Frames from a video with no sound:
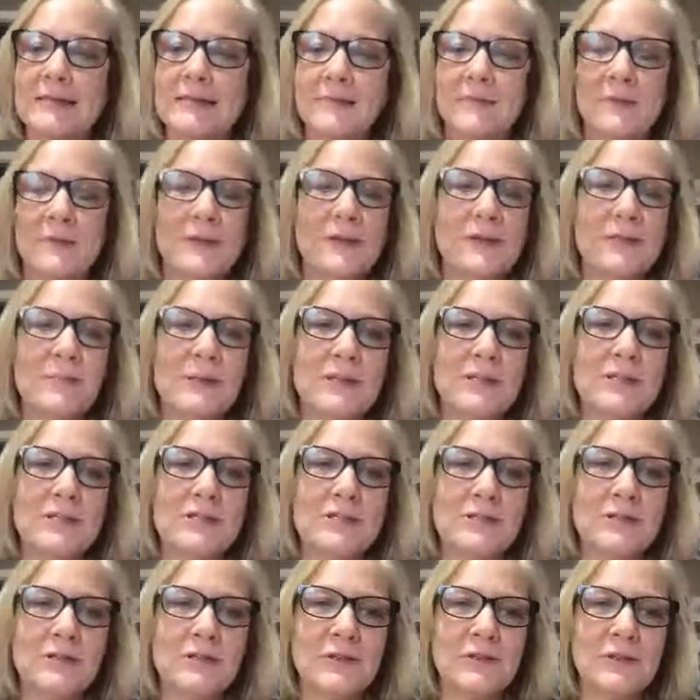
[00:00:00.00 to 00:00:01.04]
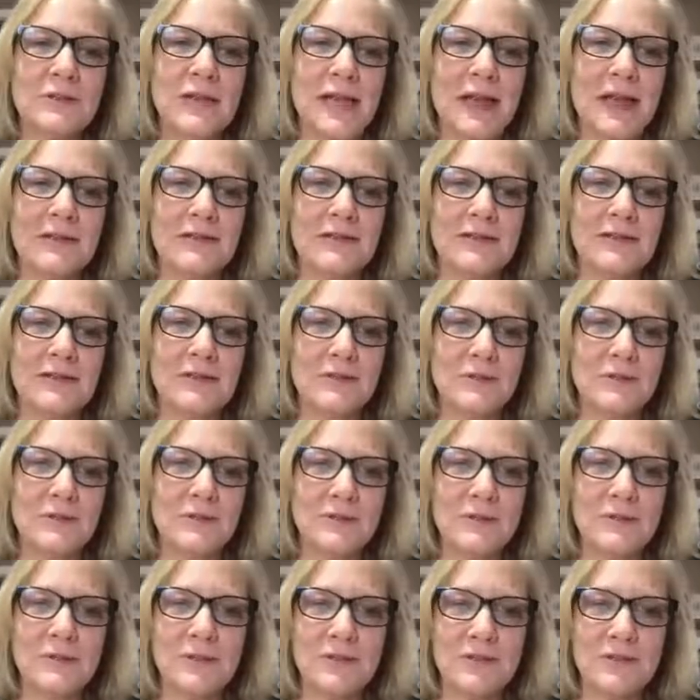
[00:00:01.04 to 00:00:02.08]
with, be sure that
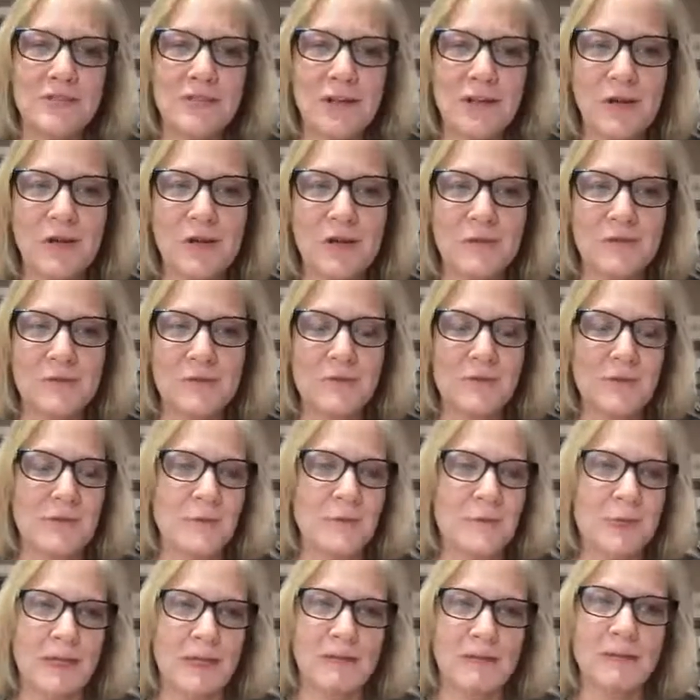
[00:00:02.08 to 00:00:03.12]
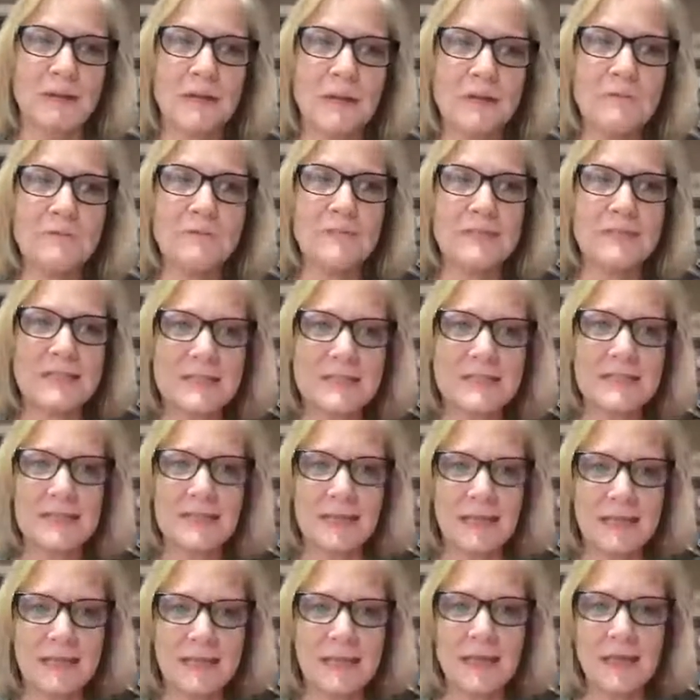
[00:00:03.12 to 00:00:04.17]
you share those with me. I'd love to
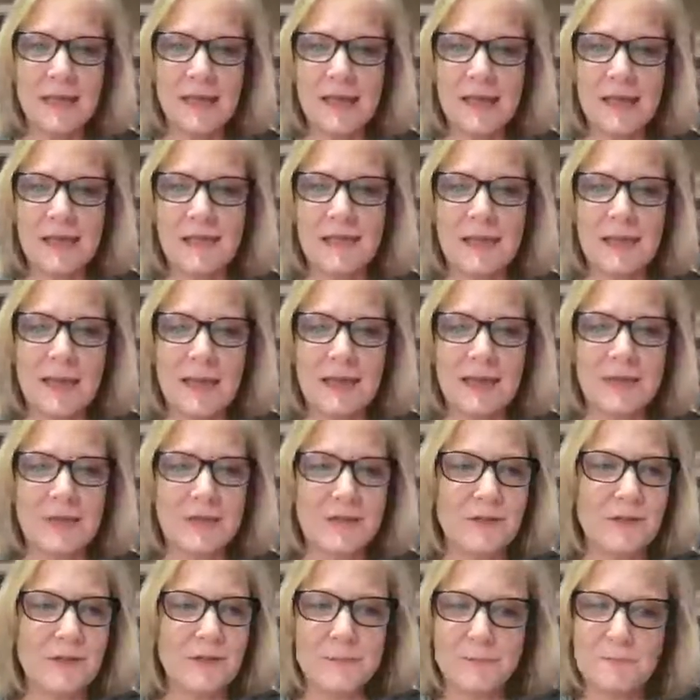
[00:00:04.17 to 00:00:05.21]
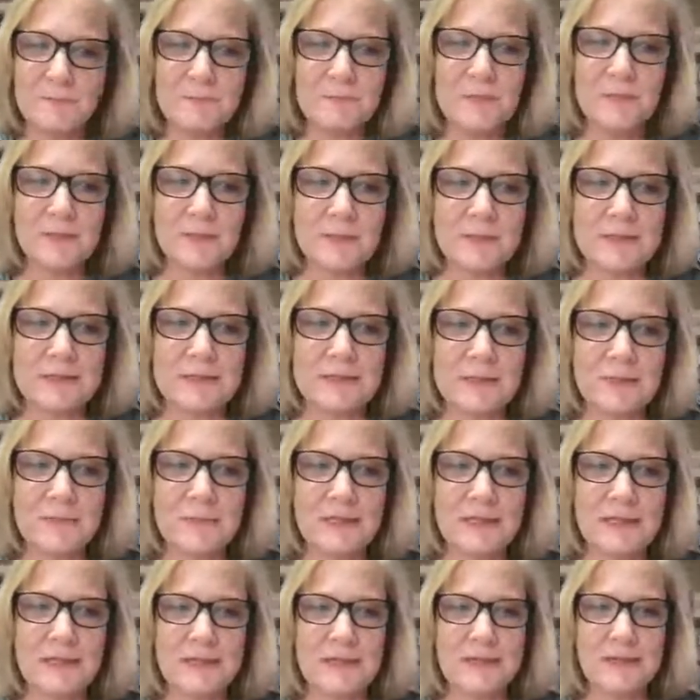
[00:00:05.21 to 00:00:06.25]
see that you're doing some
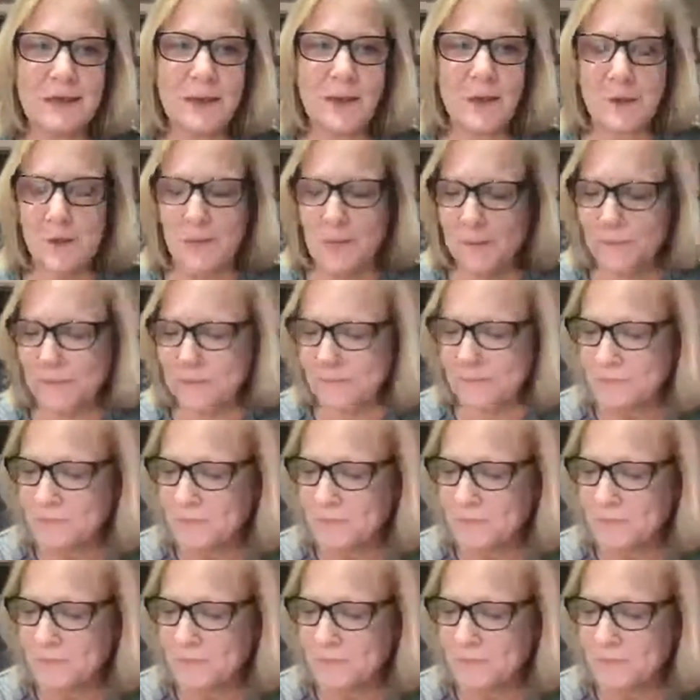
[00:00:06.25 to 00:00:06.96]
things at home.